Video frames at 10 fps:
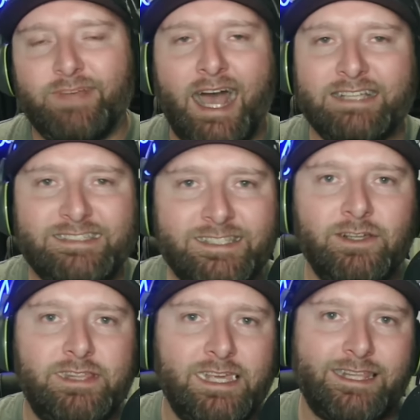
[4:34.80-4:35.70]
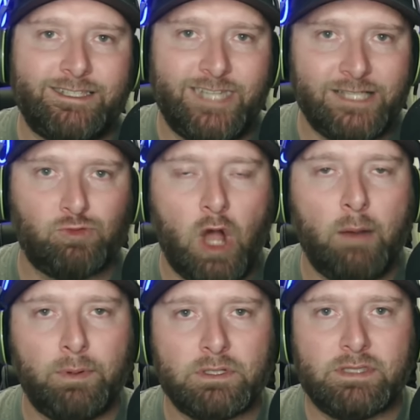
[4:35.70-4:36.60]
I still think that Chase
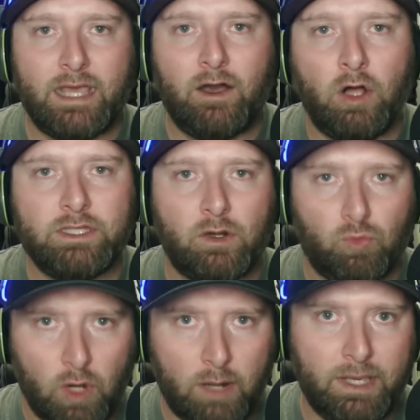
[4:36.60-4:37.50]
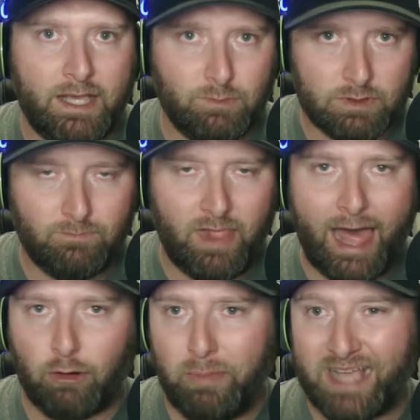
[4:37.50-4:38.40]
Roberts, they called it a run because it was a
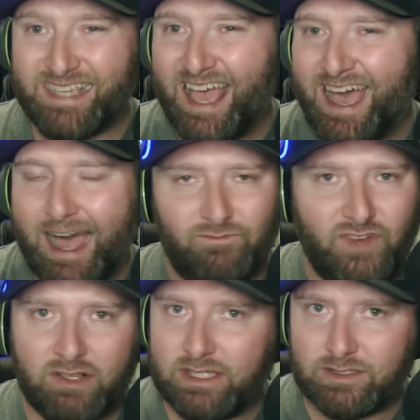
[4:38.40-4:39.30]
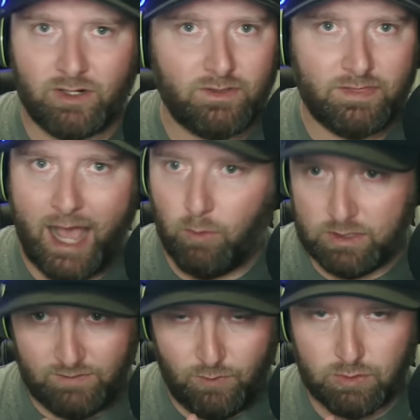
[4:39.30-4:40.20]
lateral pass. I'm fairly certain that
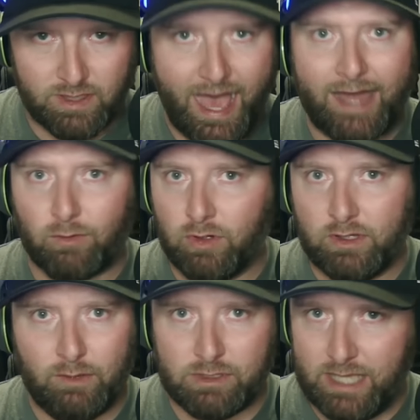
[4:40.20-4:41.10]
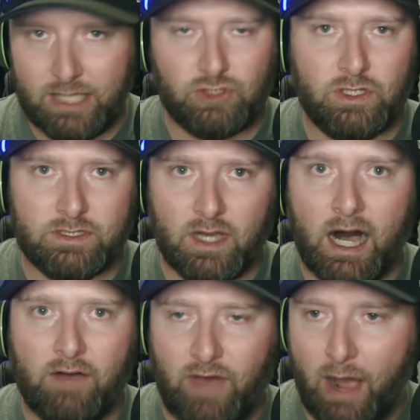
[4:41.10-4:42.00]
was, if it was lateral, it was inches off.